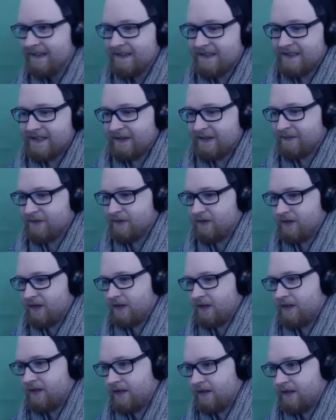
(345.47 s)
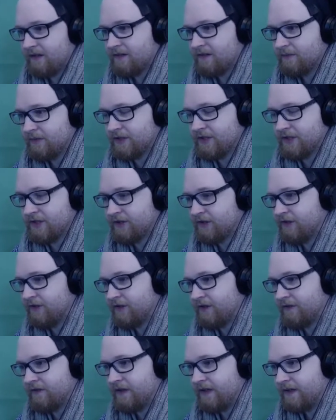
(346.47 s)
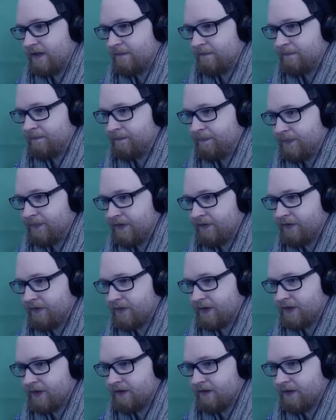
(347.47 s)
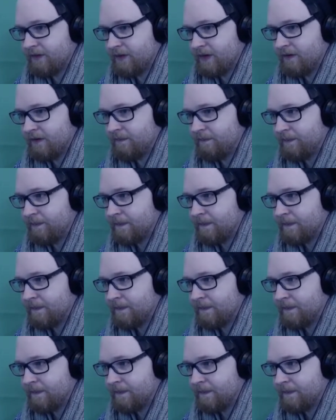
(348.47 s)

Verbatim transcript: Skipped all the other things, which I shouldn't do really, if I want to do it well.